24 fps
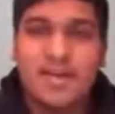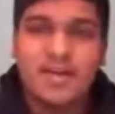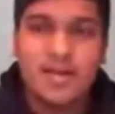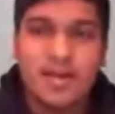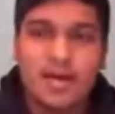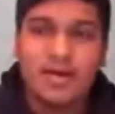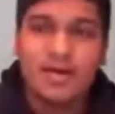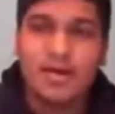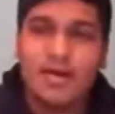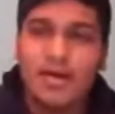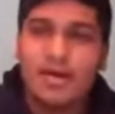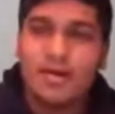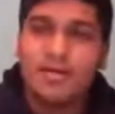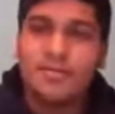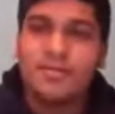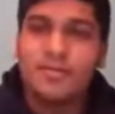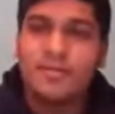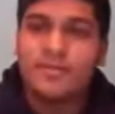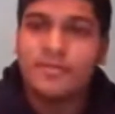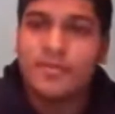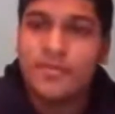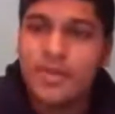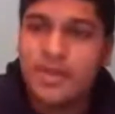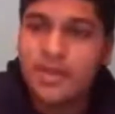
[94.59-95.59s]
Um,
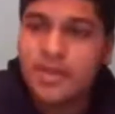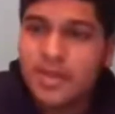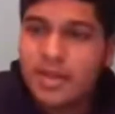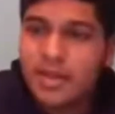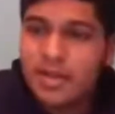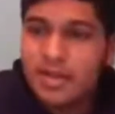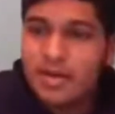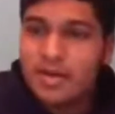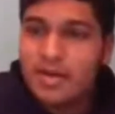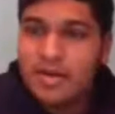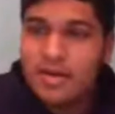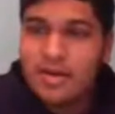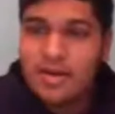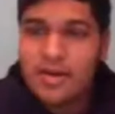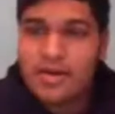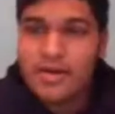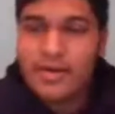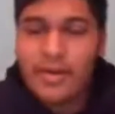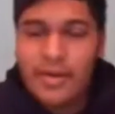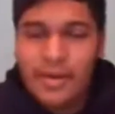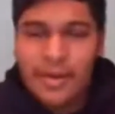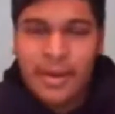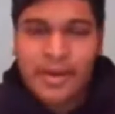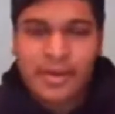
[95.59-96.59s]

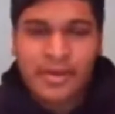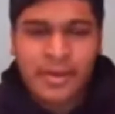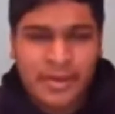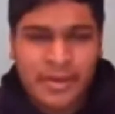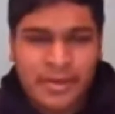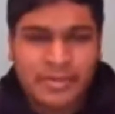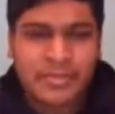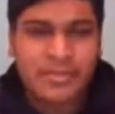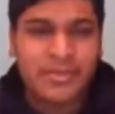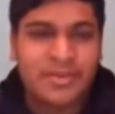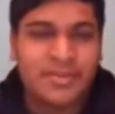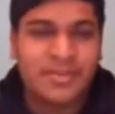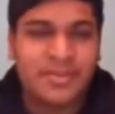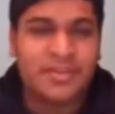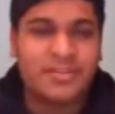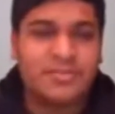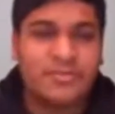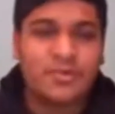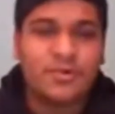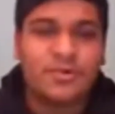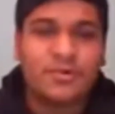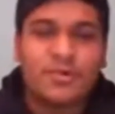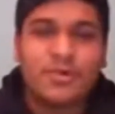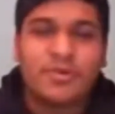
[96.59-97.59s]
I think
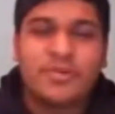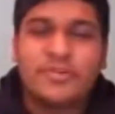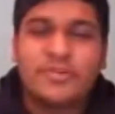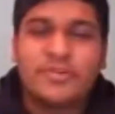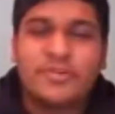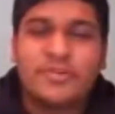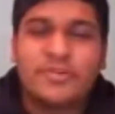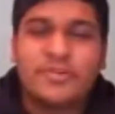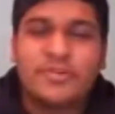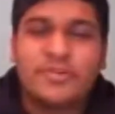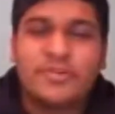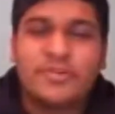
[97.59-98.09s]
that's what it was.